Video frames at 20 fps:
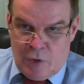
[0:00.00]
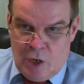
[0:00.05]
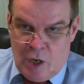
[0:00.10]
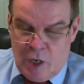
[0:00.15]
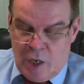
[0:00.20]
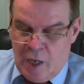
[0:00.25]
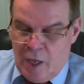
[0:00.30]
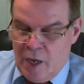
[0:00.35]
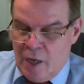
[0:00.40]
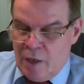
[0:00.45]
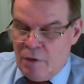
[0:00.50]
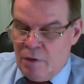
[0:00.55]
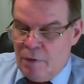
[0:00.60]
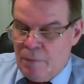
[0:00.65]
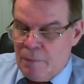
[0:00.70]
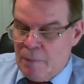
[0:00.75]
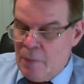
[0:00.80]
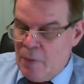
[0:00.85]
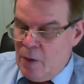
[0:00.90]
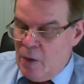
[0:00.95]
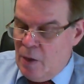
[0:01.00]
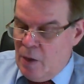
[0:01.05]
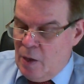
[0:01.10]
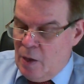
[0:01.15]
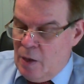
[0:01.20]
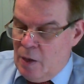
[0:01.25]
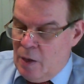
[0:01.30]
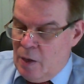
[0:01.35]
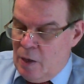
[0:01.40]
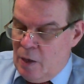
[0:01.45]
Thailand,
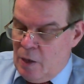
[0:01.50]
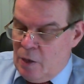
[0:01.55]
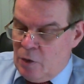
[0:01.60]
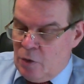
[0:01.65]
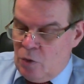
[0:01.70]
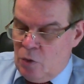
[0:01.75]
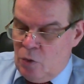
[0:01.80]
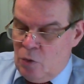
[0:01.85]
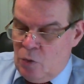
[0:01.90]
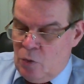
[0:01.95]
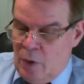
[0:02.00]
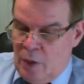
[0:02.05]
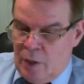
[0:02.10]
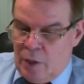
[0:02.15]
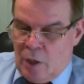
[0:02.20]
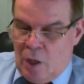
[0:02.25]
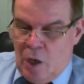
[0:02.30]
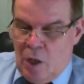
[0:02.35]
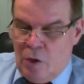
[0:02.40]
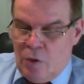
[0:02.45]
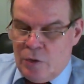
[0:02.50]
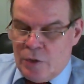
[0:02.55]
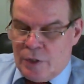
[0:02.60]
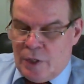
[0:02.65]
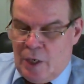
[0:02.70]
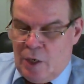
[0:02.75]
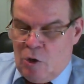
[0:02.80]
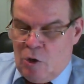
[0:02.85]
you enclosed a